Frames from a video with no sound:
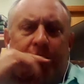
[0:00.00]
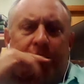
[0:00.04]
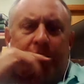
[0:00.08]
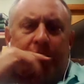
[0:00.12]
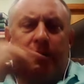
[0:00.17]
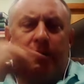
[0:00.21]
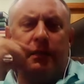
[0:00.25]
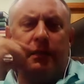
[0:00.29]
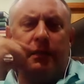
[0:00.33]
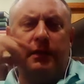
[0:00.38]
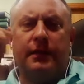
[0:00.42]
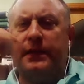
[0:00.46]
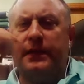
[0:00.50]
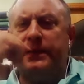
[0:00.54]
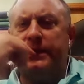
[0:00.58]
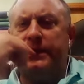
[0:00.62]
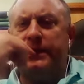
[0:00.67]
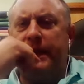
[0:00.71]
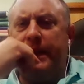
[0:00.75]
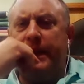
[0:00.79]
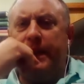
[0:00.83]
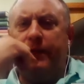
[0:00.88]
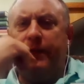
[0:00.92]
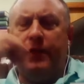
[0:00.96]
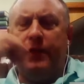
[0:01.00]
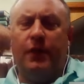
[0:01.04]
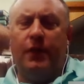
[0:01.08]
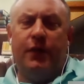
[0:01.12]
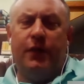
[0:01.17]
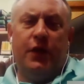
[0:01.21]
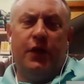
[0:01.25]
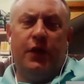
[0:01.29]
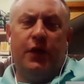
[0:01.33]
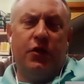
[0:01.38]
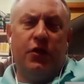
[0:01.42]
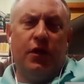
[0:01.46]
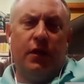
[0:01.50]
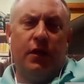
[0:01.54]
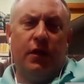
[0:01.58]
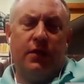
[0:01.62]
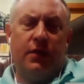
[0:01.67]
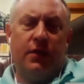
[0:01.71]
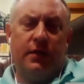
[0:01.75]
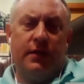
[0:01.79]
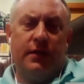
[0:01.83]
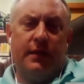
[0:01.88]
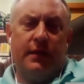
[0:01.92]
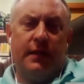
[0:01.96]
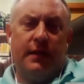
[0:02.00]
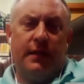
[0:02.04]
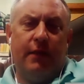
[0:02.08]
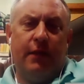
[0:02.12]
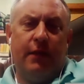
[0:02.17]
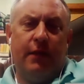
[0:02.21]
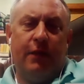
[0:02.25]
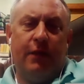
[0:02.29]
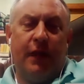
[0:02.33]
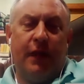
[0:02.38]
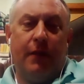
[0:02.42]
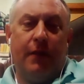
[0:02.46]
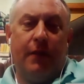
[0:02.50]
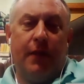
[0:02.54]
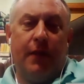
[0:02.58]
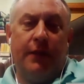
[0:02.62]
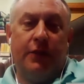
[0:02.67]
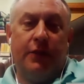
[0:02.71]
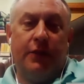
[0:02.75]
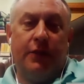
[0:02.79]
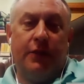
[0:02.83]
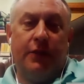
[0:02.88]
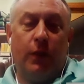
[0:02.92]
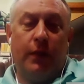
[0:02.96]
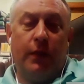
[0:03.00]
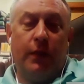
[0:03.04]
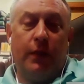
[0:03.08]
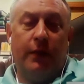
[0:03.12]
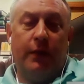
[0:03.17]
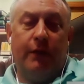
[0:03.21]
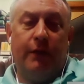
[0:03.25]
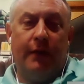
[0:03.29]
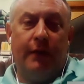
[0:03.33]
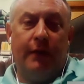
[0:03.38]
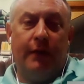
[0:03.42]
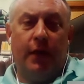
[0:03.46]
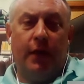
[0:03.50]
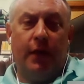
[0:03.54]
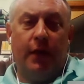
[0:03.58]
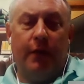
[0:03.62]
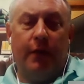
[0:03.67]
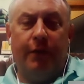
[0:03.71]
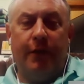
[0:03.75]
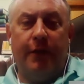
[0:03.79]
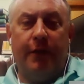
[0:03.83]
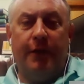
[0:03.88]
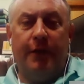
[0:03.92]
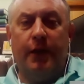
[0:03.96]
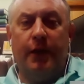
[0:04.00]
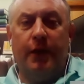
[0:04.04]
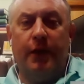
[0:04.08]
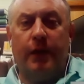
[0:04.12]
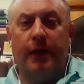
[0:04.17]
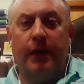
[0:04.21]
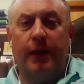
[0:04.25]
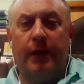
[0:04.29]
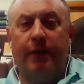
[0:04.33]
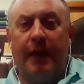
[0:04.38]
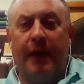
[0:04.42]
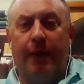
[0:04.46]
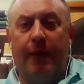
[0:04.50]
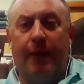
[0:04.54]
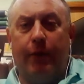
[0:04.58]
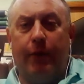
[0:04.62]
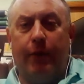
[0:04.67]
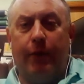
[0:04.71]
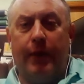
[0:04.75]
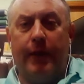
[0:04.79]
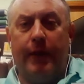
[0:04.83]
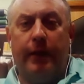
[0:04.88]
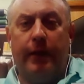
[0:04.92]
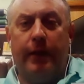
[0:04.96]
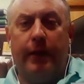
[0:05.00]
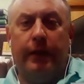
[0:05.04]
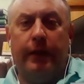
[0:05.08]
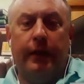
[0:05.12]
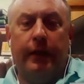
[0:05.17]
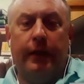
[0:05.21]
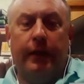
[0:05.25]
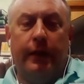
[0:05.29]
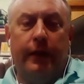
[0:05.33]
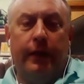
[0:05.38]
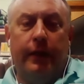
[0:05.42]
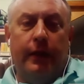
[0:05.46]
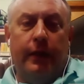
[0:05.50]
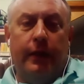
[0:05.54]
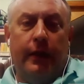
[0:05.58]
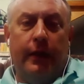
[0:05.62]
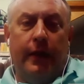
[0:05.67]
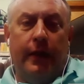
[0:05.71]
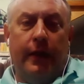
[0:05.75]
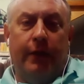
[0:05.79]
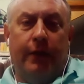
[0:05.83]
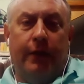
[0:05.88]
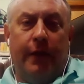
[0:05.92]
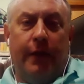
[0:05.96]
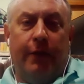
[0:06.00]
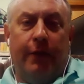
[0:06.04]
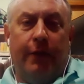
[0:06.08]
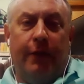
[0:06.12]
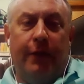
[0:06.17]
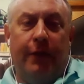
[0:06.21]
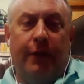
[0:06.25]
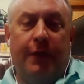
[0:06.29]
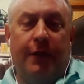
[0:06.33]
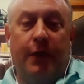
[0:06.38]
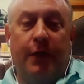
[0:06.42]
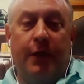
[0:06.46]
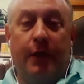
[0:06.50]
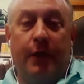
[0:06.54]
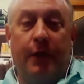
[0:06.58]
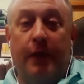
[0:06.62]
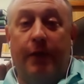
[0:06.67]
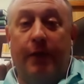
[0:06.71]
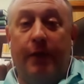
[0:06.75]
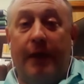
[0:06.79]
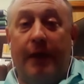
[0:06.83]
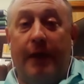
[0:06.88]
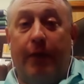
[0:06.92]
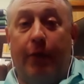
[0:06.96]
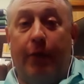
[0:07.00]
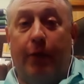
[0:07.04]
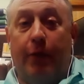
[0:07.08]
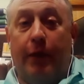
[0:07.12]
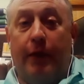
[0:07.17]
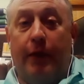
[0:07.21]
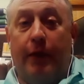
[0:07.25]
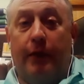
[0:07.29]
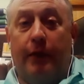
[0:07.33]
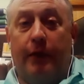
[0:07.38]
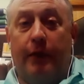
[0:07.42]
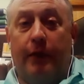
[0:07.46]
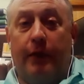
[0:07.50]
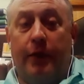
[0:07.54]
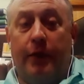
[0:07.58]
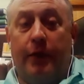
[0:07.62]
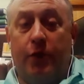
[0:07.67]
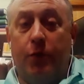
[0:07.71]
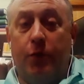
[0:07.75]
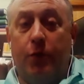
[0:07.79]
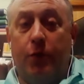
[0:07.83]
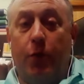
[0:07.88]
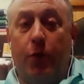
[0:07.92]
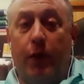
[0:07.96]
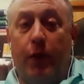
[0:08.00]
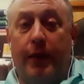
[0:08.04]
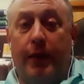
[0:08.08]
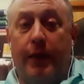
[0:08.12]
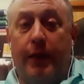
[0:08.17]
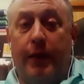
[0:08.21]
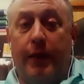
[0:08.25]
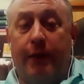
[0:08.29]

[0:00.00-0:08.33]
because you know? I was going to say if, if you just took 75 minus 25, you're at a 50 degree evaporator, and if you're at a 50 degree evaporator, the dew point of the